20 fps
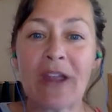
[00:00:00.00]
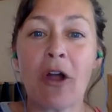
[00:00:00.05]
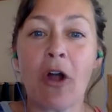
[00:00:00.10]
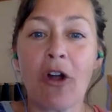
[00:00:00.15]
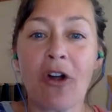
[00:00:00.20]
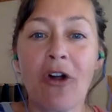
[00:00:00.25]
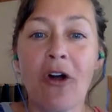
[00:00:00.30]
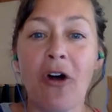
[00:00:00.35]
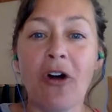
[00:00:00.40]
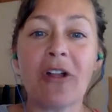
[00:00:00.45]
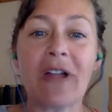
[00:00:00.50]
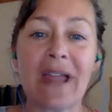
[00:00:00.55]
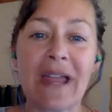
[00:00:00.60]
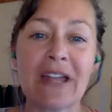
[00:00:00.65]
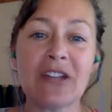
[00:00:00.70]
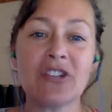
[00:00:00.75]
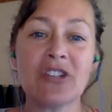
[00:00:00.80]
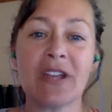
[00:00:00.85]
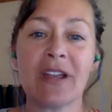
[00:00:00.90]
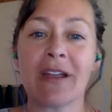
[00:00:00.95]
We are all
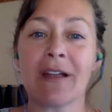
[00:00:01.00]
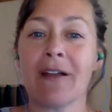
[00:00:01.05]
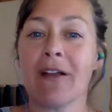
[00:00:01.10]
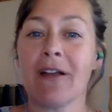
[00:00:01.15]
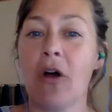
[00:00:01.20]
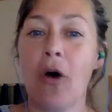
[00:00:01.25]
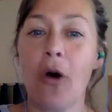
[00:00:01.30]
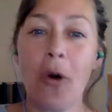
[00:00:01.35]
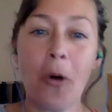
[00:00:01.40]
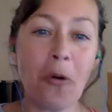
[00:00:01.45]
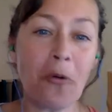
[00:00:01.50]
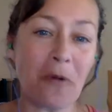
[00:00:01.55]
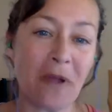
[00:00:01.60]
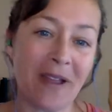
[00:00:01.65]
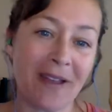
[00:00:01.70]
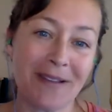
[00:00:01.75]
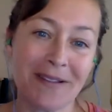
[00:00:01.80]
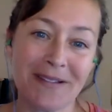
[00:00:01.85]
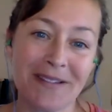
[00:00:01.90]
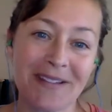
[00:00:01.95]
aging
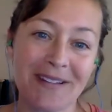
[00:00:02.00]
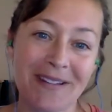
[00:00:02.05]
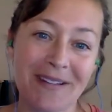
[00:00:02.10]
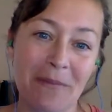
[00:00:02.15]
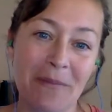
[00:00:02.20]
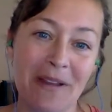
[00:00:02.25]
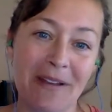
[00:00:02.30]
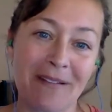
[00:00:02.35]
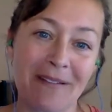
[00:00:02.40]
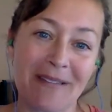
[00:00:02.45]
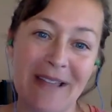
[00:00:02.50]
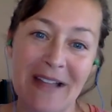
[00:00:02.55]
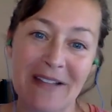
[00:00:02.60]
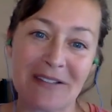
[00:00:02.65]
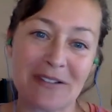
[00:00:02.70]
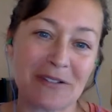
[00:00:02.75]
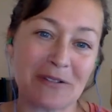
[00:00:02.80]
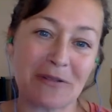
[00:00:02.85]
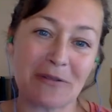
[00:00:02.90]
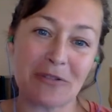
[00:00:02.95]
always. I mean,
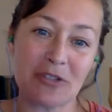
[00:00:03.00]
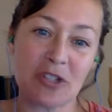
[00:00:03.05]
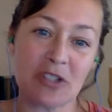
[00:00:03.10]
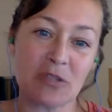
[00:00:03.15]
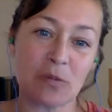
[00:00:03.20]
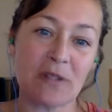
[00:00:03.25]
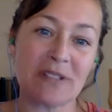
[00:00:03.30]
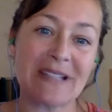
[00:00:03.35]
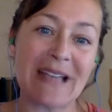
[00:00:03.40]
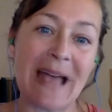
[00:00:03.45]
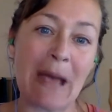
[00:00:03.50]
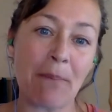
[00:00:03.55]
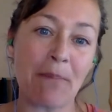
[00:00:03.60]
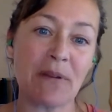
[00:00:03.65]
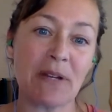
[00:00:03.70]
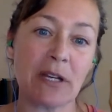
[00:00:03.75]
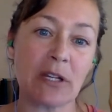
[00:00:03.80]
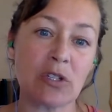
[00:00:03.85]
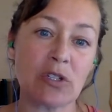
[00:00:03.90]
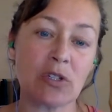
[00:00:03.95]
that's just what's
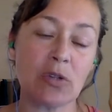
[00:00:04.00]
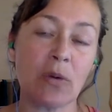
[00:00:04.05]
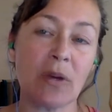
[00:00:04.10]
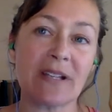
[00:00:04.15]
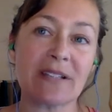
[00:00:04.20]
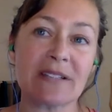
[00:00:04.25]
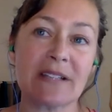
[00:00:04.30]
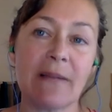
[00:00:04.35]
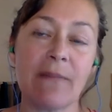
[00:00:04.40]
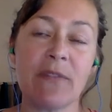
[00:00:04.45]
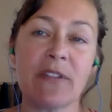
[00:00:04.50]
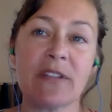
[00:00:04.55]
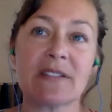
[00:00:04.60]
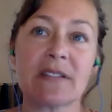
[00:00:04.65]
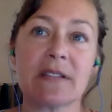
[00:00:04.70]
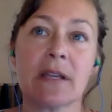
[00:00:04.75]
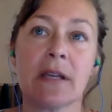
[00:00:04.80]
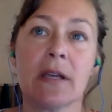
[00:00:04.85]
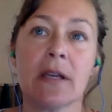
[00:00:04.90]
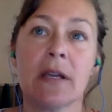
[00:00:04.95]
happening to us. And
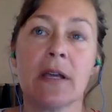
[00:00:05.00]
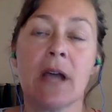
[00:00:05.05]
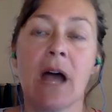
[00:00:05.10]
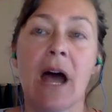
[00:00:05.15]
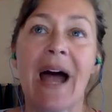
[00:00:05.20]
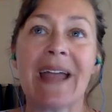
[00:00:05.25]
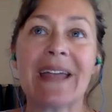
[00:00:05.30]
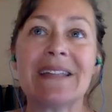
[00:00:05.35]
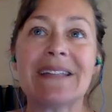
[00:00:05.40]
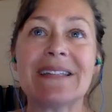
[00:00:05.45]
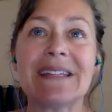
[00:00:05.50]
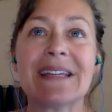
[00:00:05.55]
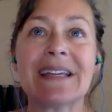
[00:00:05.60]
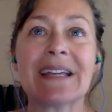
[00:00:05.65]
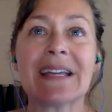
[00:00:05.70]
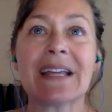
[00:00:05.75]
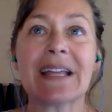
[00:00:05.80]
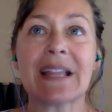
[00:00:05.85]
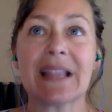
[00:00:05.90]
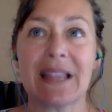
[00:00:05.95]
this
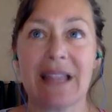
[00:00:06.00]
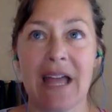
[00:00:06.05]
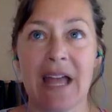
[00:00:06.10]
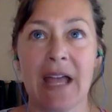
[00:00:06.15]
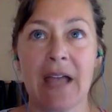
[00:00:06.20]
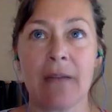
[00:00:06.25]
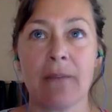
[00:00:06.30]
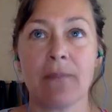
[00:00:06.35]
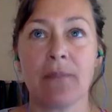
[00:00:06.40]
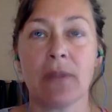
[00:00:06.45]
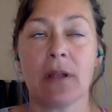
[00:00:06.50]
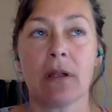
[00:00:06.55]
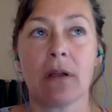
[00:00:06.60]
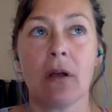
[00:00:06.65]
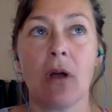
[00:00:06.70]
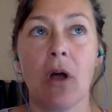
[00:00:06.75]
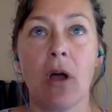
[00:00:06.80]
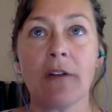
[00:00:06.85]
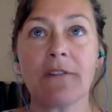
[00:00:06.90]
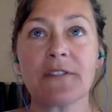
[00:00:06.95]
idea that
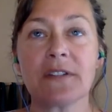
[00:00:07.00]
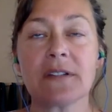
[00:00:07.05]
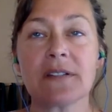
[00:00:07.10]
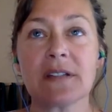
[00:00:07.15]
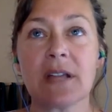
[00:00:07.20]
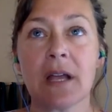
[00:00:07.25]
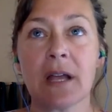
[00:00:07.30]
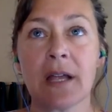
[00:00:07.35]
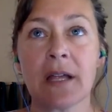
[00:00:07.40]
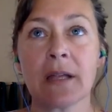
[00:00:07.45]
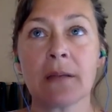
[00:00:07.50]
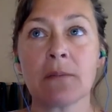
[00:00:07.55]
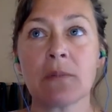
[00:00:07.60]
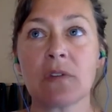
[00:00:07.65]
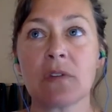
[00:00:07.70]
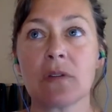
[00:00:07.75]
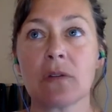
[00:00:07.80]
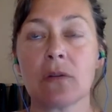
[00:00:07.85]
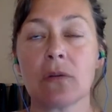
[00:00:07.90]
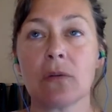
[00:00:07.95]

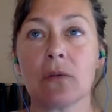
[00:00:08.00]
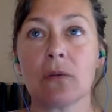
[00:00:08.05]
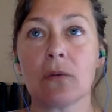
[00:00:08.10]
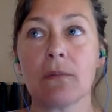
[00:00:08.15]
oftentimes